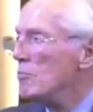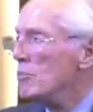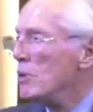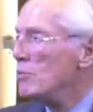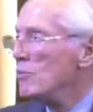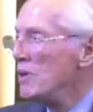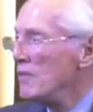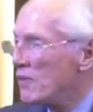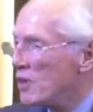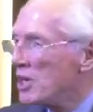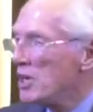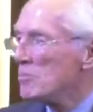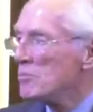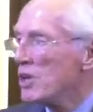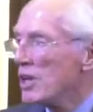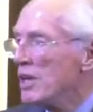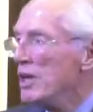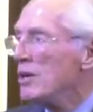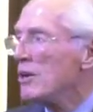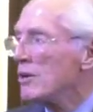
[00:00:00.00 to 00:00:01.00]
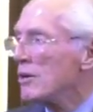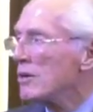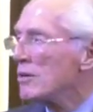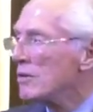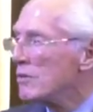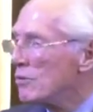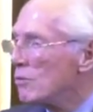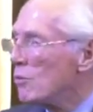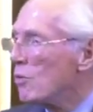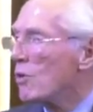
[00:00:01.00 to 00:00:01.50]
But we've come to hear
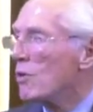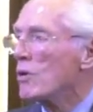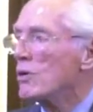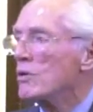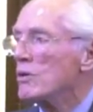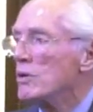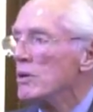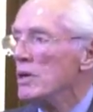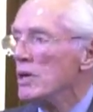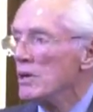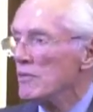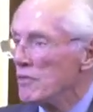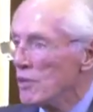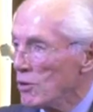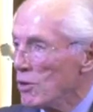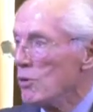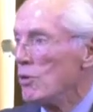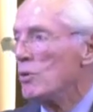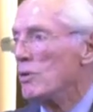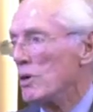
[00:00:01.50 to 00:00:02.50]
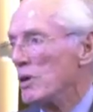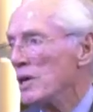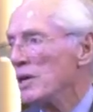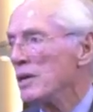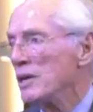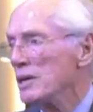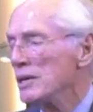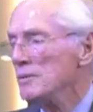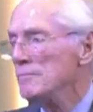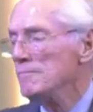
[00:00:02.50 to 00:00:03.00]
the word of the Lord.
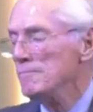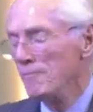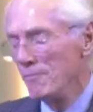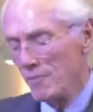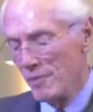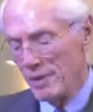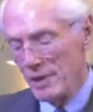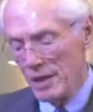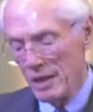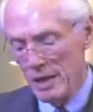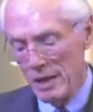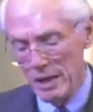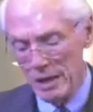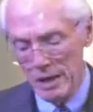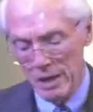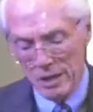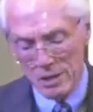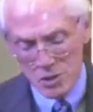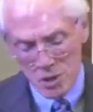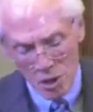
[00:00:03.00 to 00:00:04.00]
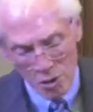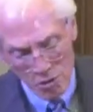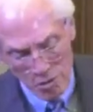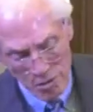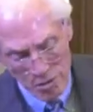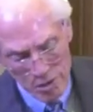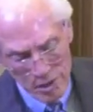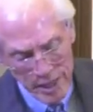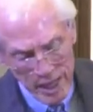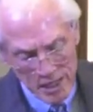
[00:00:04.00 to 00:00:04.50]

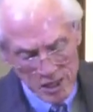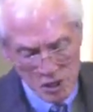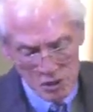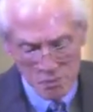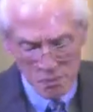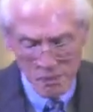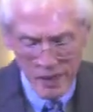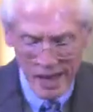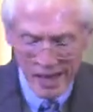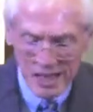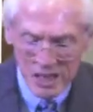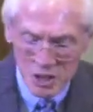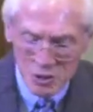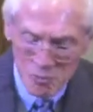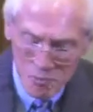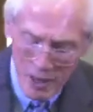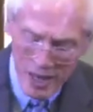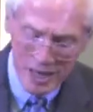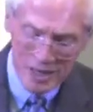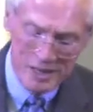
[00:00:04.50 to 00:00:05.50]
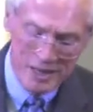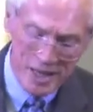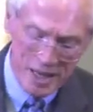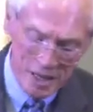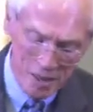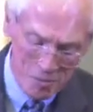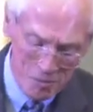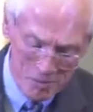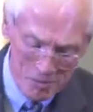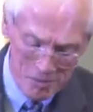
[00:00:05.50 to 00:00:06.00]
So let's expect
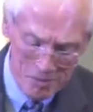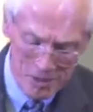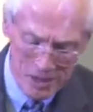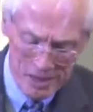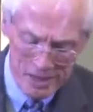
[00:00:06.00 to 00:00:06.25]
him.